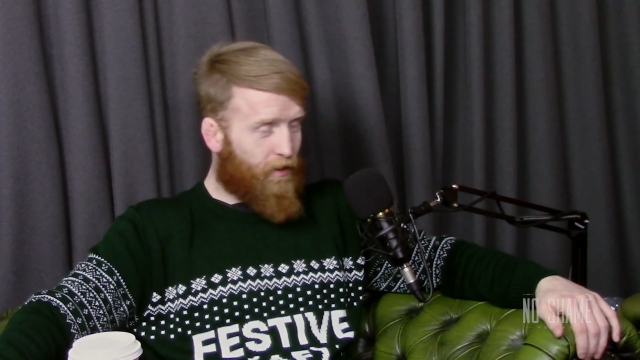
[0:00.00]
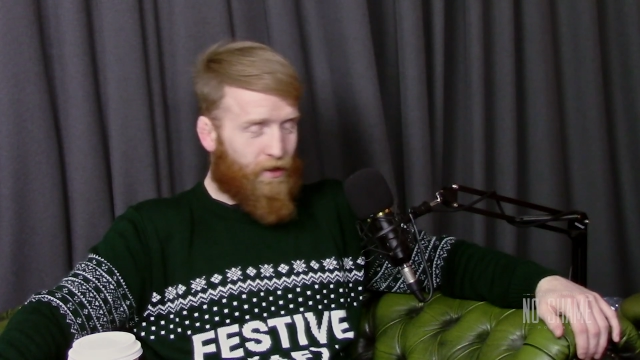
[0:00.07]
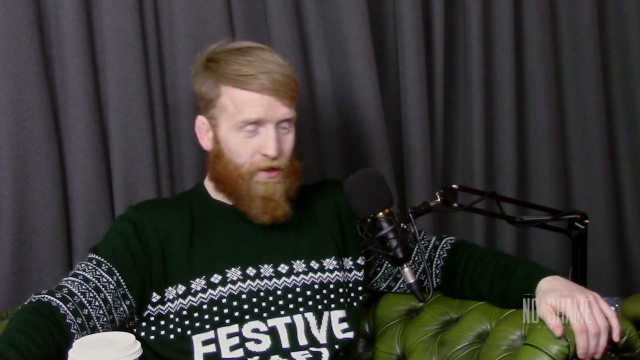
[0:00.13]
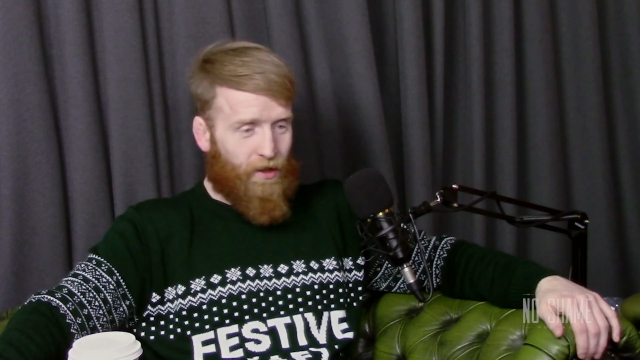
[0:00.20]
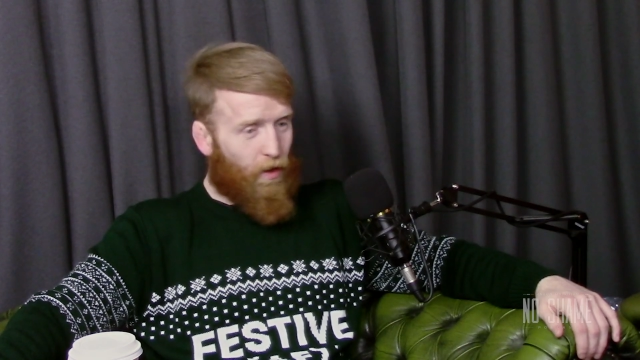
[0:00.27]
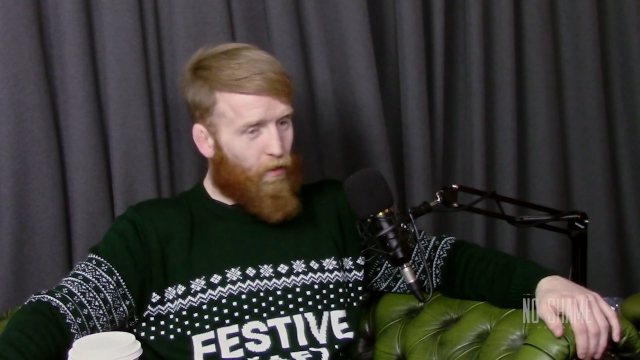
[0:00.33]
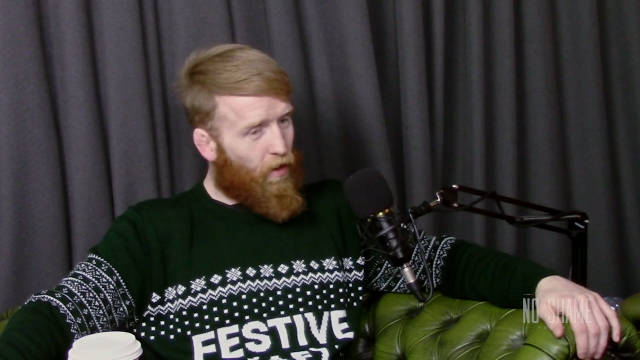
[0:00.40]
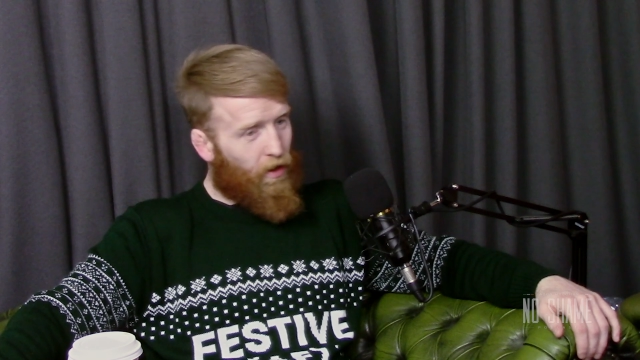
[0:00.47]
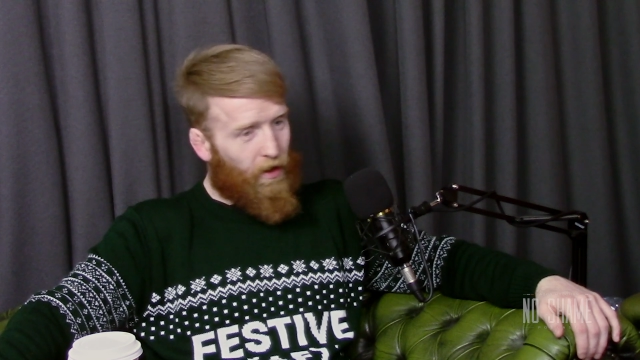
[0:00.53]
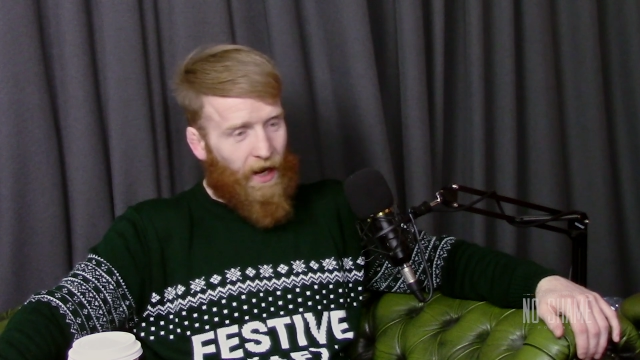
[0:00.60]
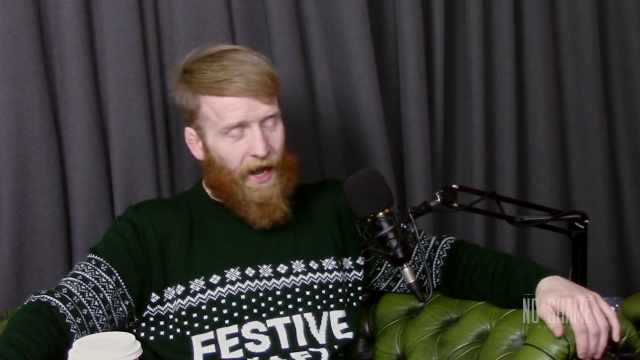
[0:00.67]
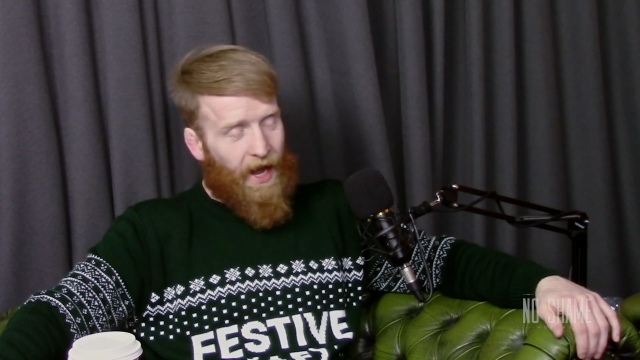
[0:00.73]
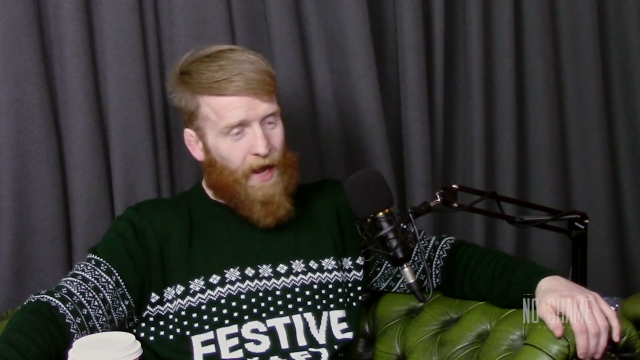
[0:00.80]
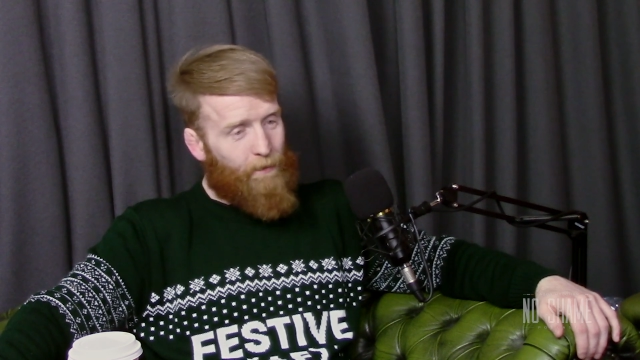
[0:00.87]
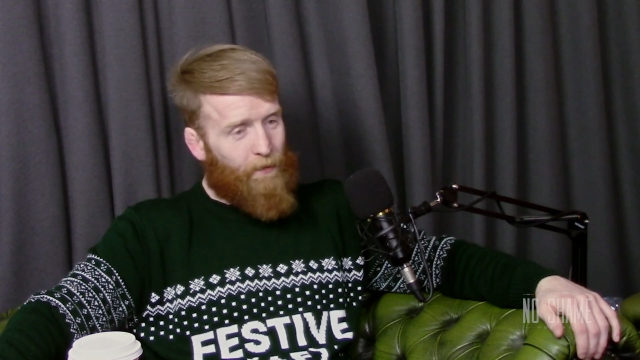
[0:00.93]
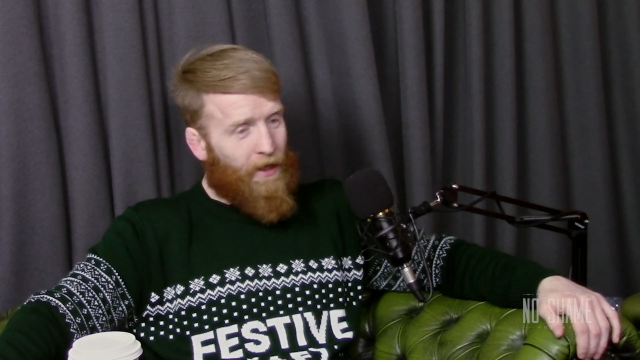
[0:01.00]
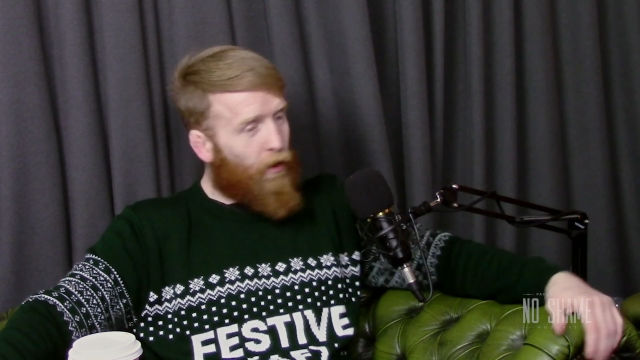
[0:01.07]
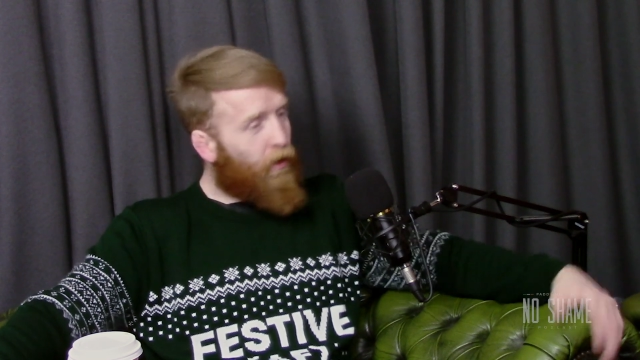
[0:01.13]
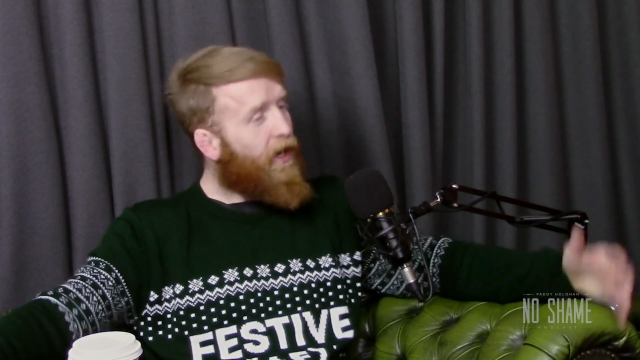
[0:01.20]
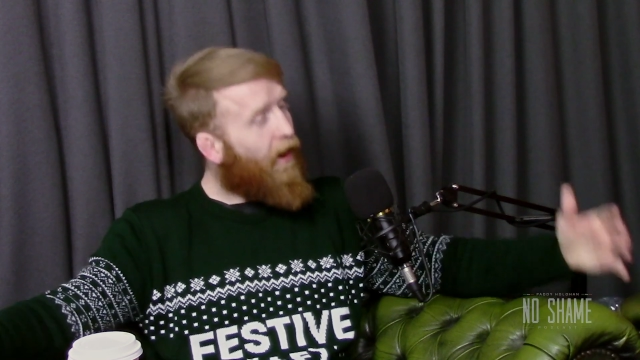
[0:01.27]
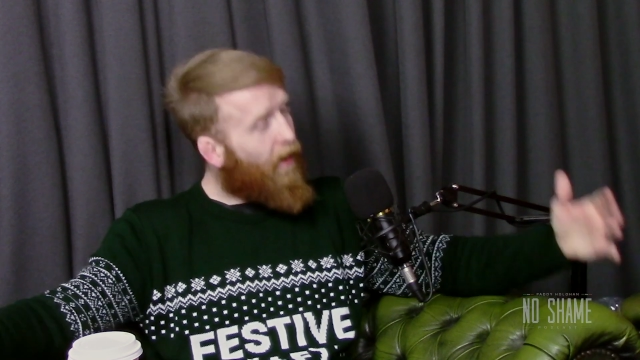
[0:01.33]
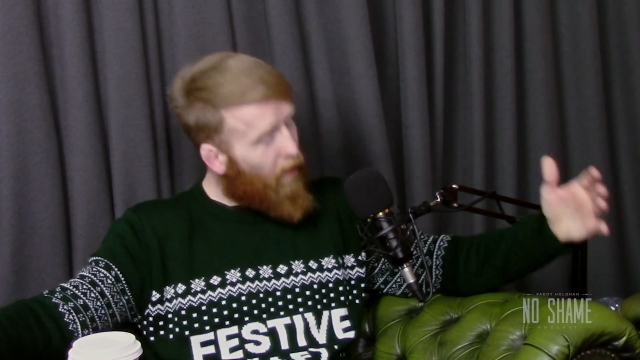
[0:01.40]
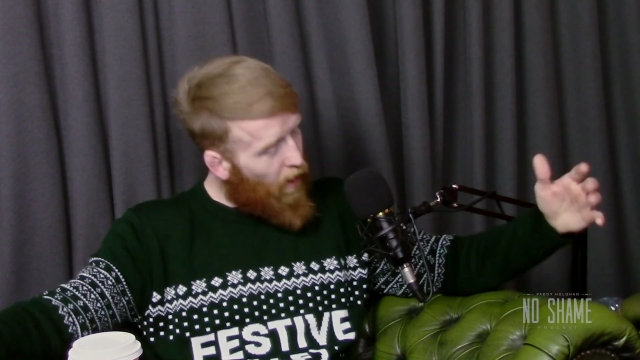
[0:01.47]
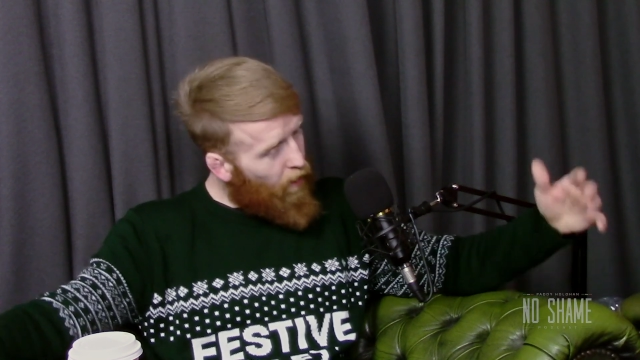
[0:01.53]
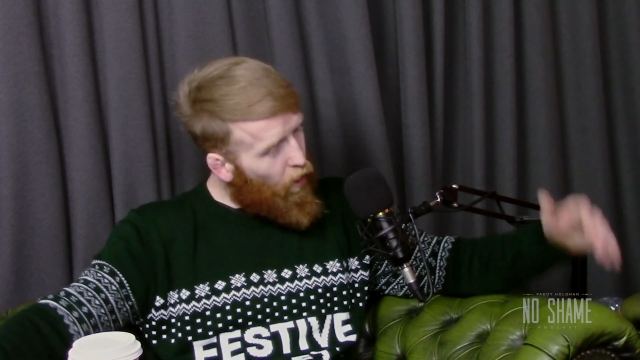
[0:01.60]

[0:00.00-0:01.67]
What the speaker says: It's so wrong. Can I get a